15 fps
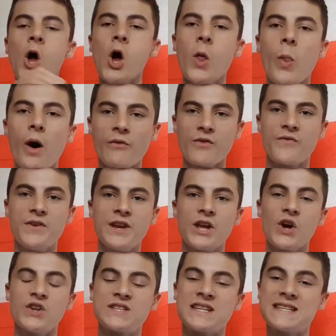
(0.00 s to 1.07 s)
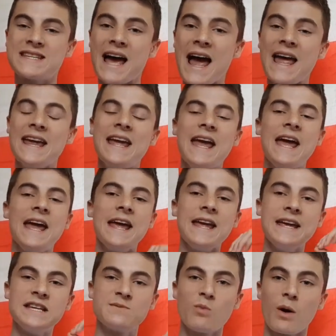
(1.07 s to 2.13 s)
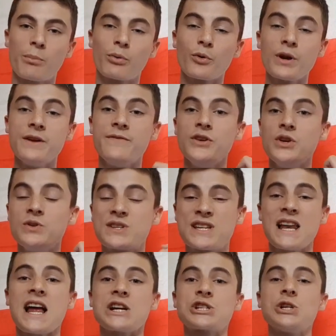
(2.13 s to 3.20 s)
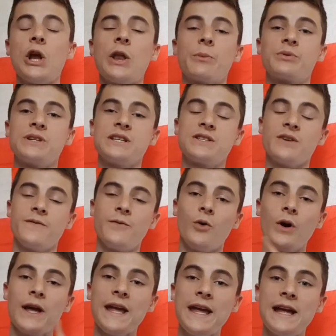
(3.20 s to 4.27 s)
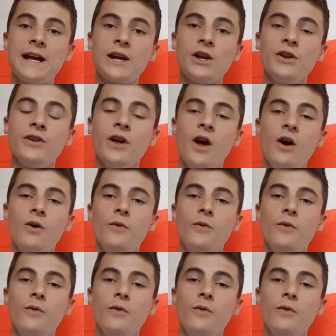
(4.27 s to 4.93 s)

another video, and today it is my preview slash lineup predictor for England